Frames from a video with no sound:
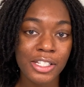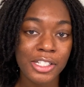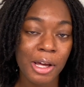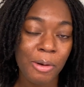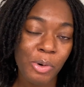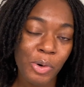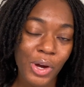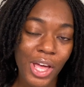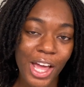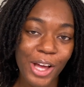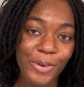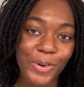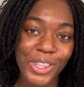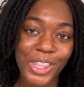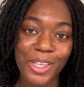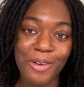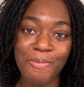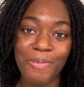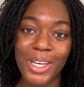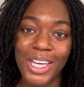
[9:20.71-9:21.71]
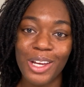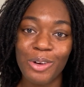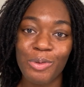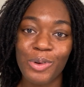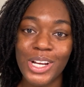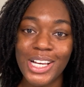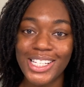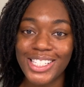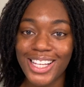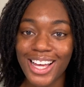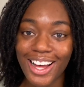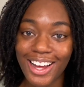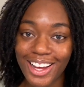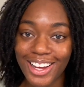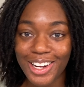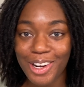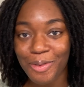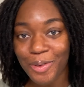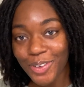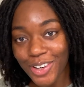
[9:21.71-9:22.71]
I'm okay with them being retied.
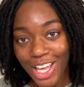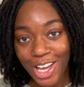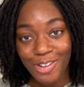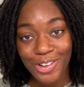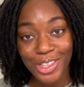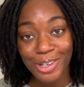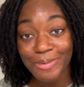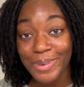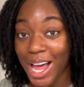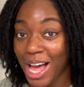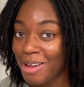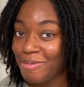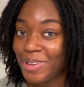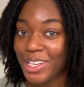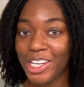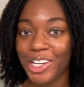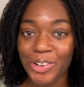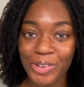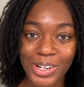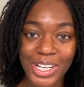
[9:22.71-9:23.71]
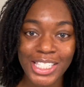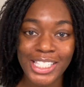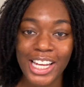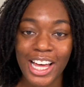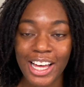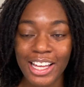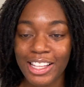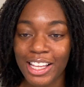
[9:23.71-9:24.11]
I'm okay with them not being retied.